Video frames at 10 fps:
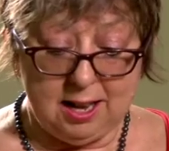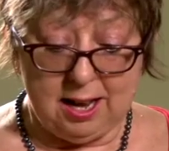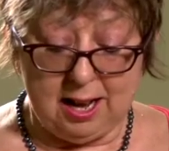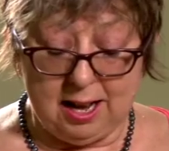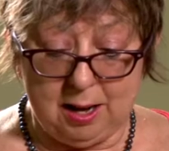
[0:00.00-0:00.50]

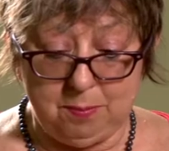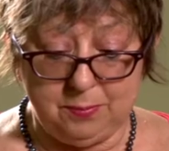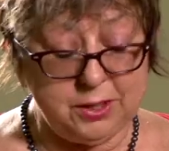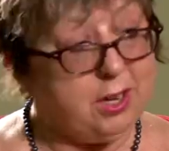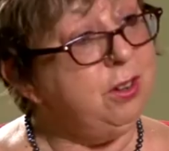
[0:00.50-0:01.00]

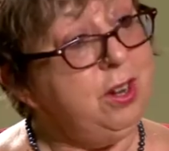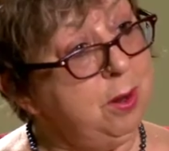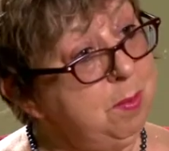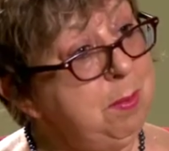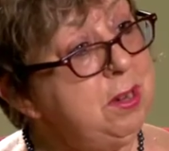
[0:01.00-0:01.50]
So, you
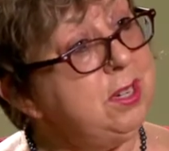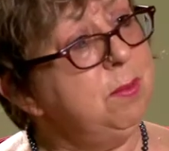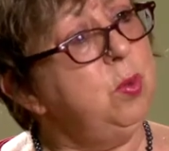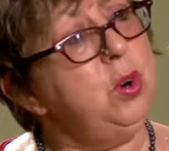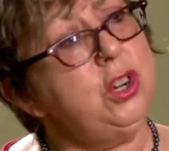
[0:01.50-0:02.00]
know, maybe
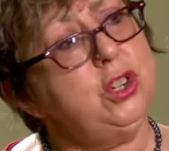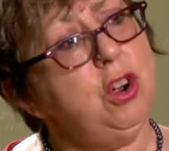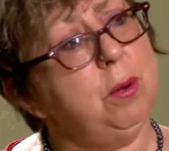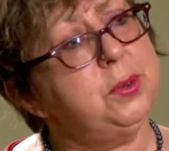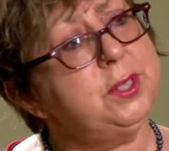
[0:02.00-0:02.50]
some
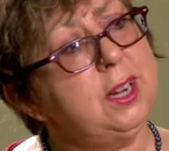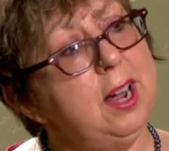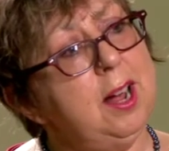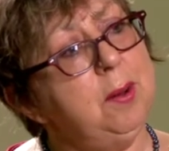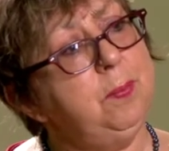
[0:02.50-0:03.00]
workshops
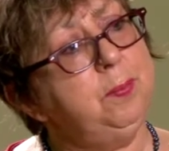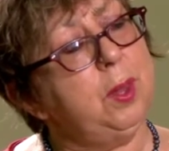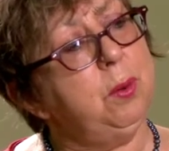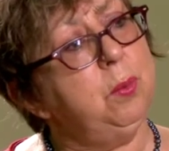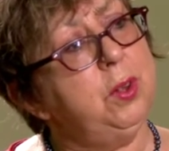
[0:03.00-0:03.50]

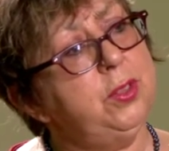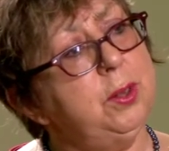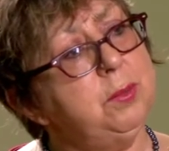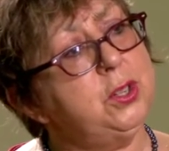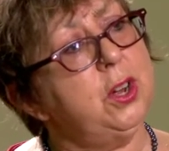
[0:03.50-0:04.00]
with
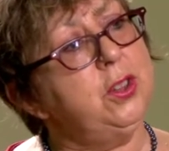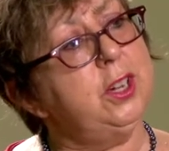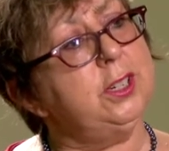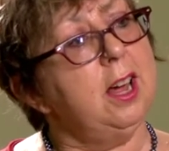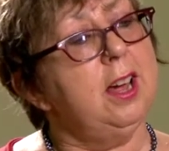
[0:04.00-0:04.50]
them so
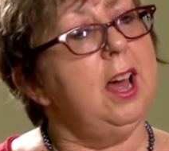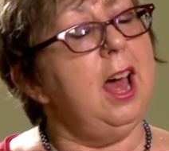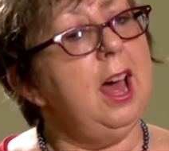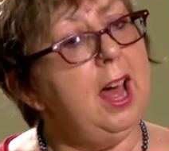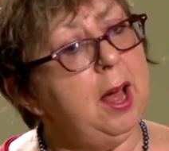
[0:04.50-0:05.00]
that,
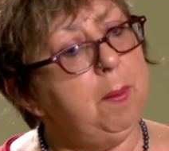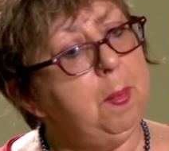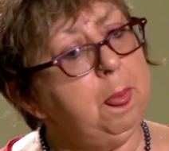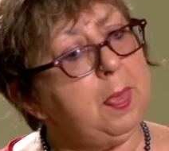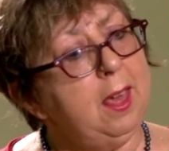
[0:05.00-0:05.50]

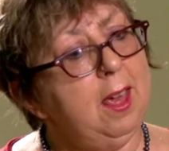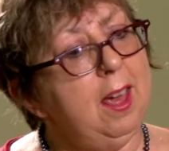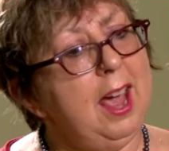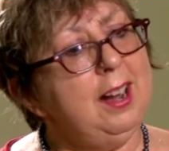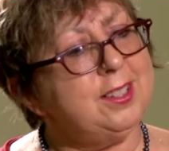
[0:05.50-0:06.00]

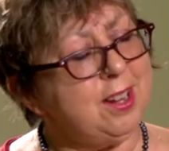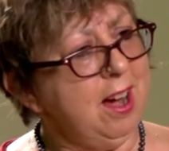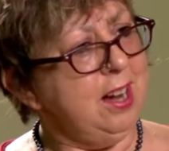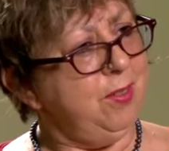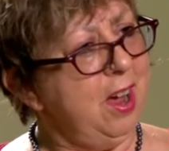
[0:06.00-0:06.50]
and it's
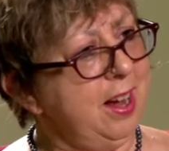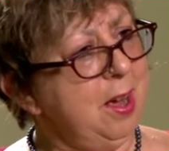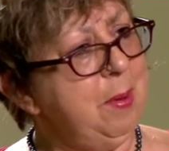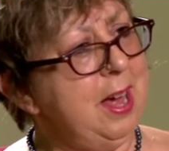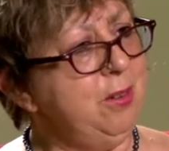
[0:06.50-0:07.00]
kind of like
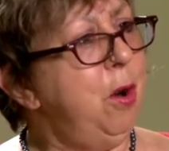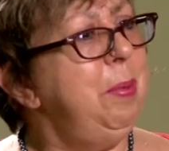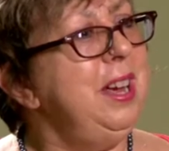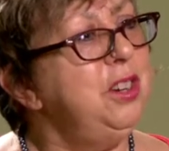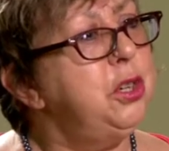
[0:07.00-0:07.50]
about
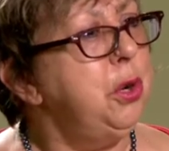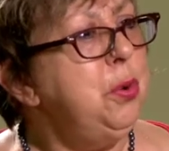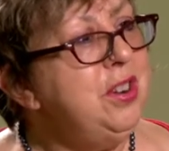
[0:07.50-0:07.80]
not being too